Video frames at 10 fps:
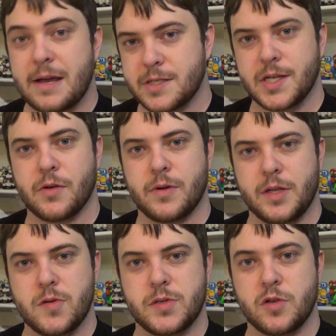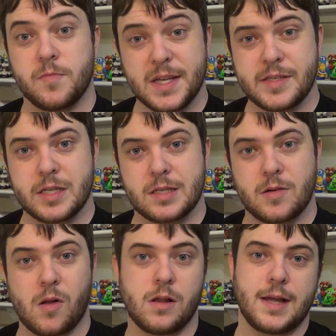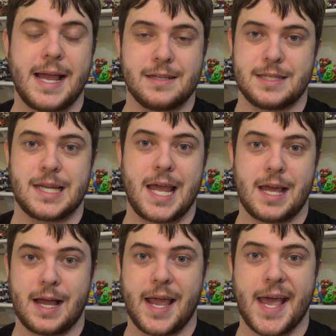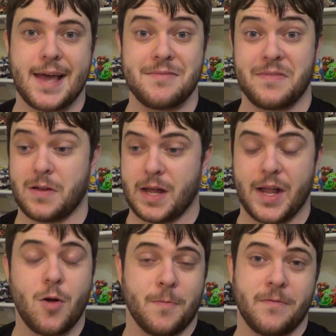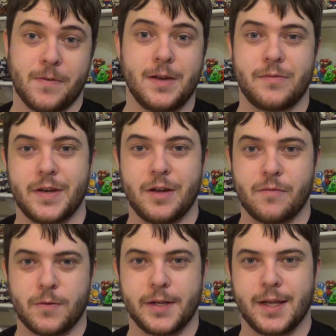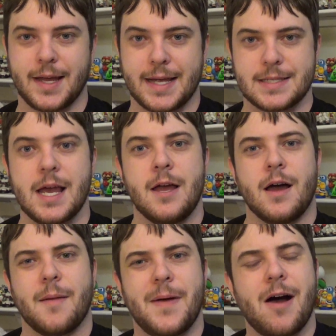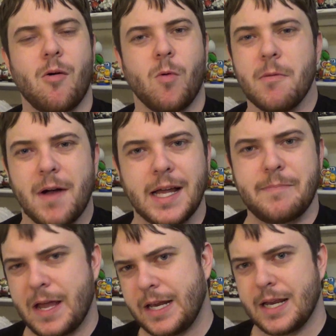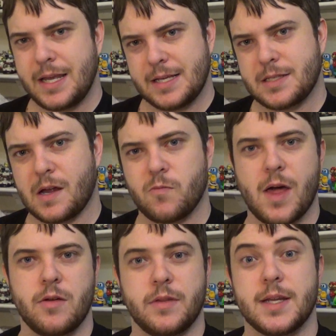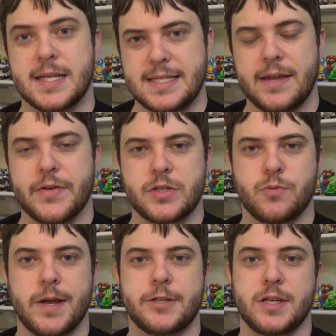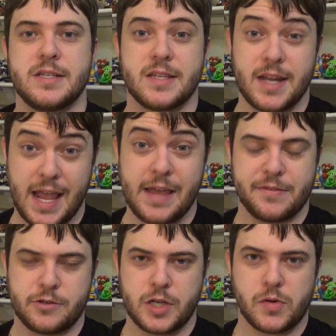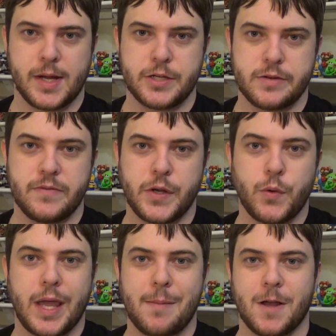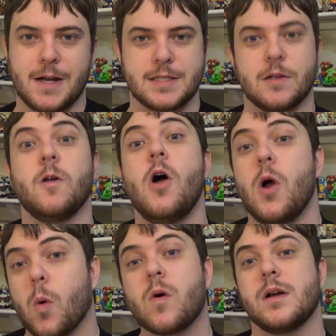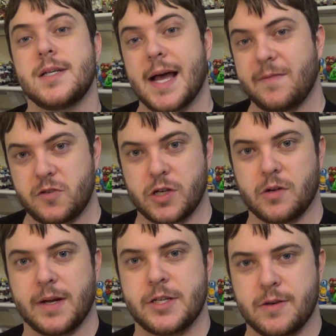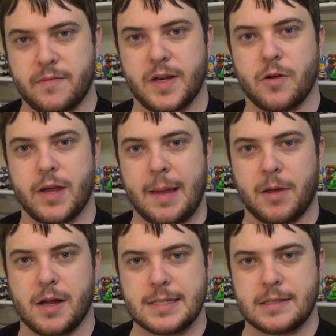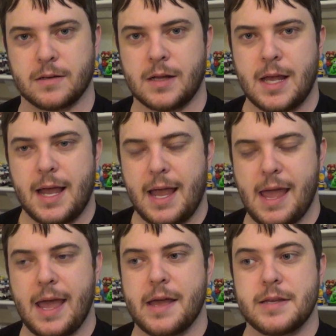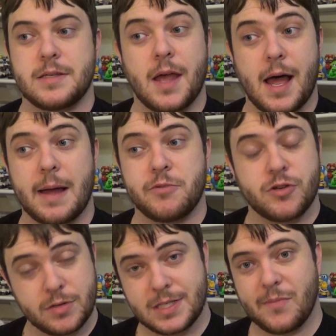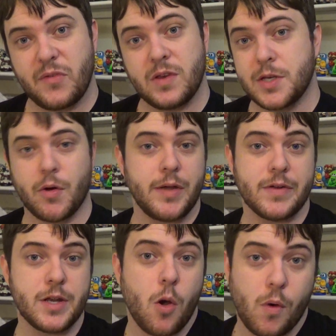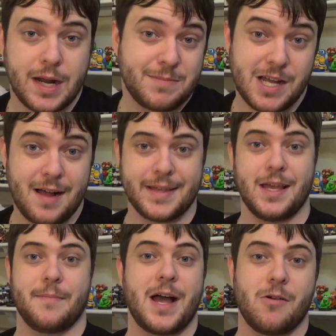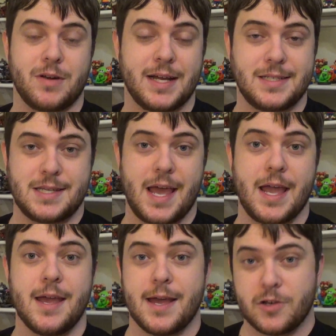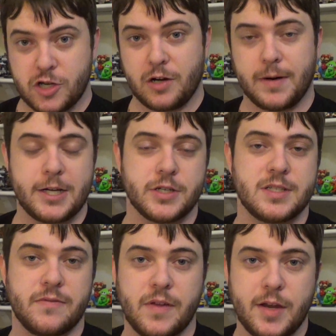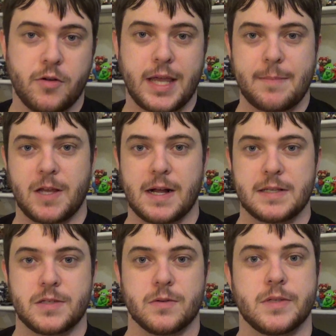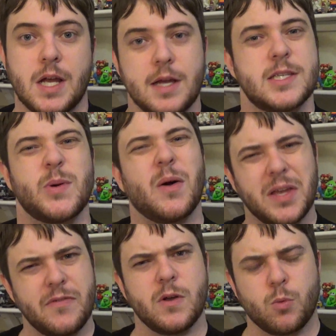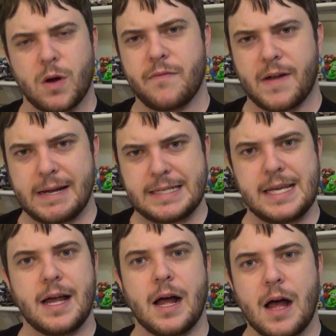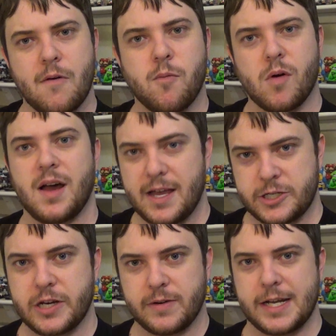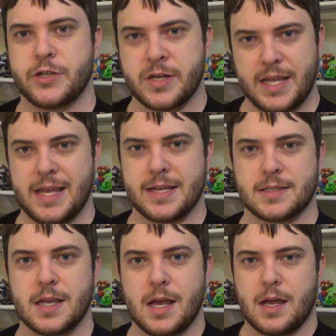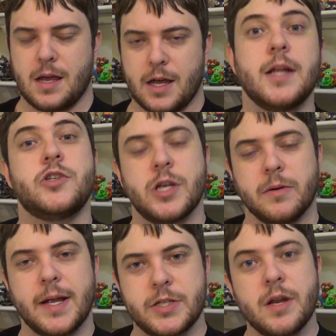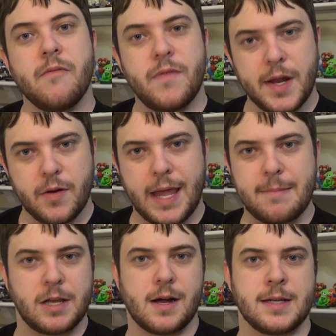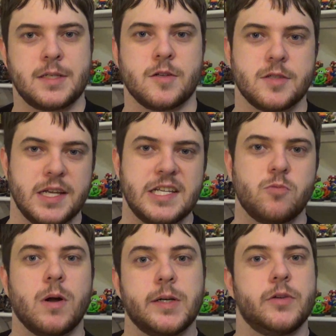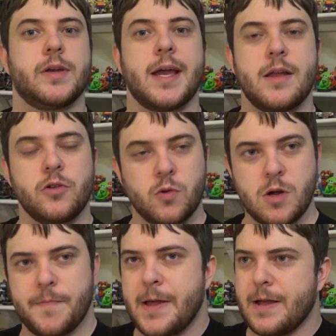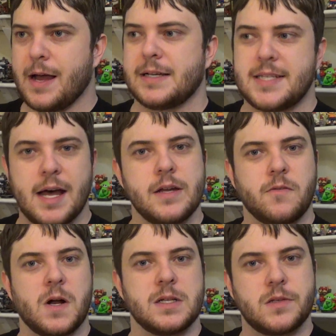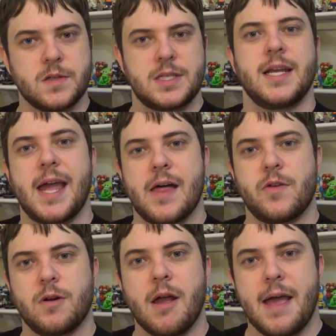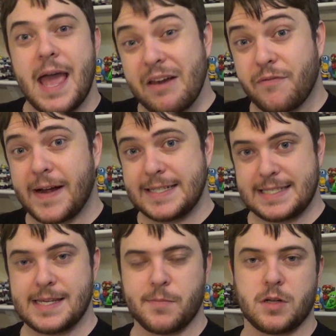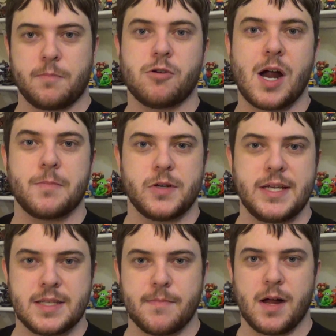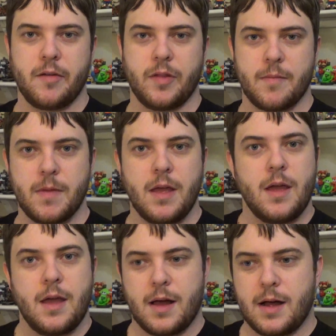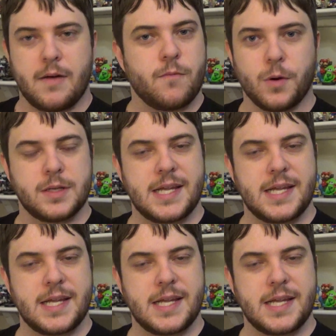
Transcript: How's it going, YouTube? This is Skul, and today I have, I hope, a fun video for you guys about what my opinion is on whether the Nintendo Switch is an 8th generation video game console or a 9th generation video game console. And I'm sure some of you don't even know what I'm talking about when I say generations of video game consoles, so I'll give you a rough idea of what a generation is. A generation of video game consoles is where you can group a ton of consoles together and find similar properties among them. For